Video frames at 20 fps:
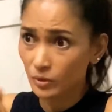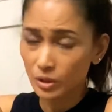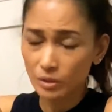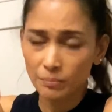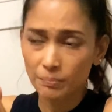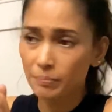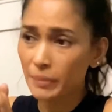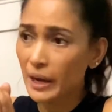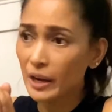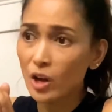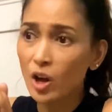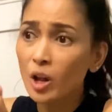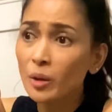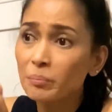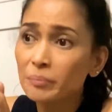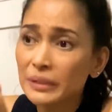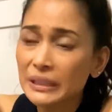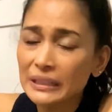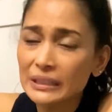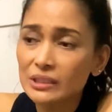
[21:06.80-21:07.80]
By all
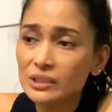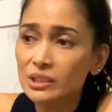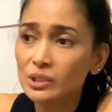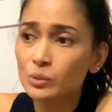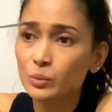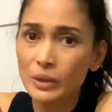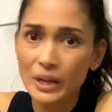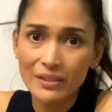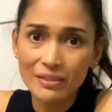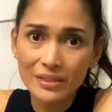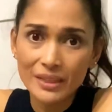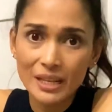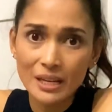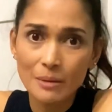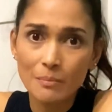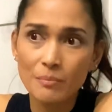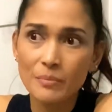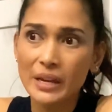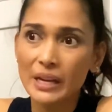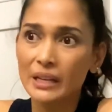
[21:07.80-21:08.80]
means, rent
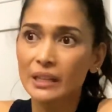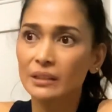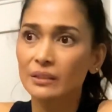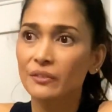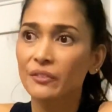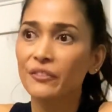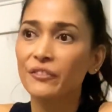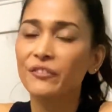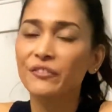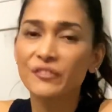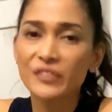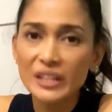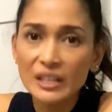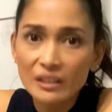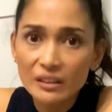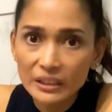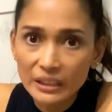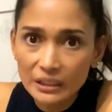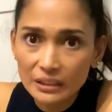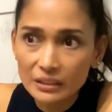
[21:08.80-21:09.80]
them and
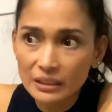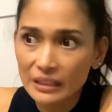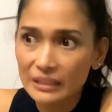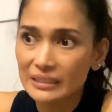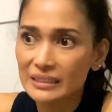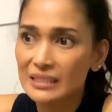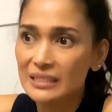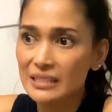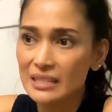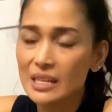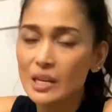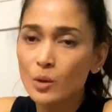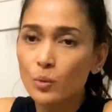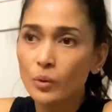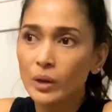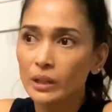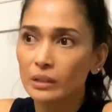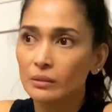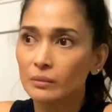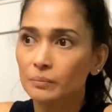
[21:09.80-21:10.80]
feel it and see
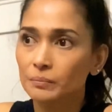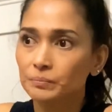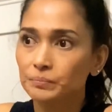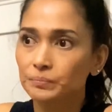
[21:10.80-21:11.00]
what